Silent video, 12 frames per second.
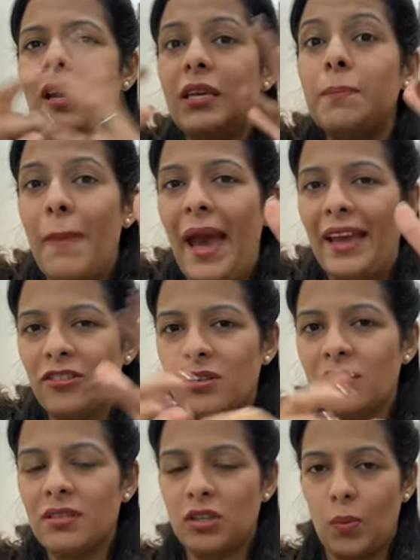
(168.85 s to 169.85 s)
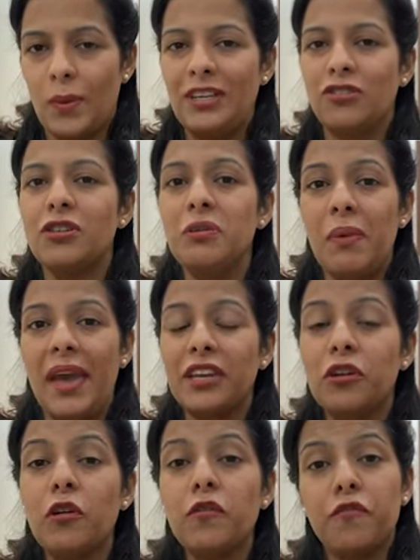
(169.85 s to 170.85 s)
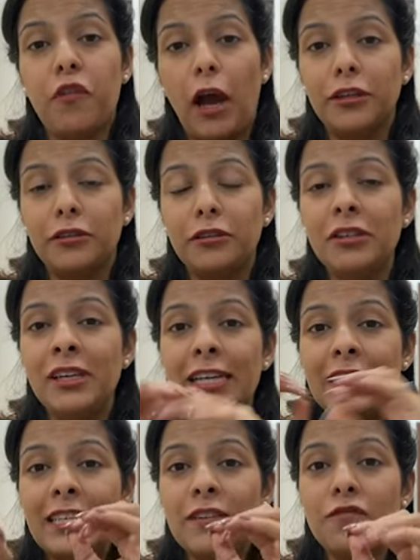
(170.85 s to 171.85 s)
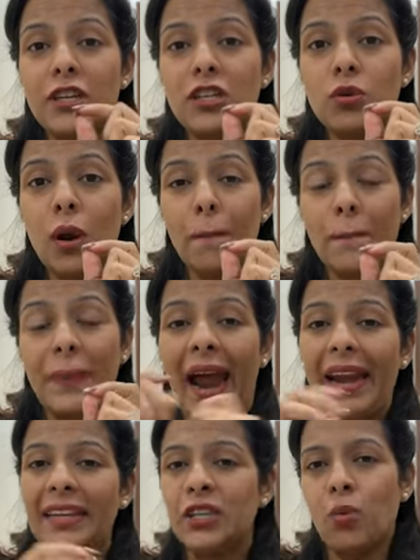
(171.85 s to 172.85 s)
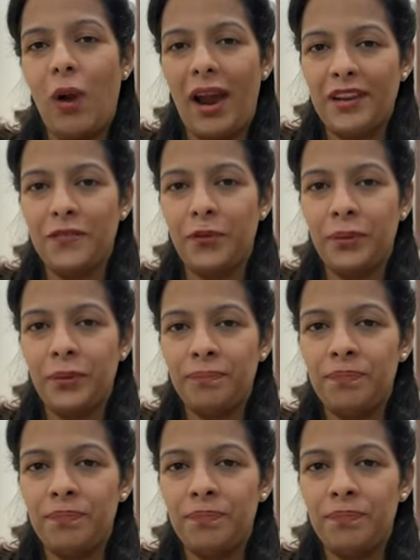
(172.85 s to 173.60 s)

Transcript: imagine a situation where your father gifted you a brand new iPhone.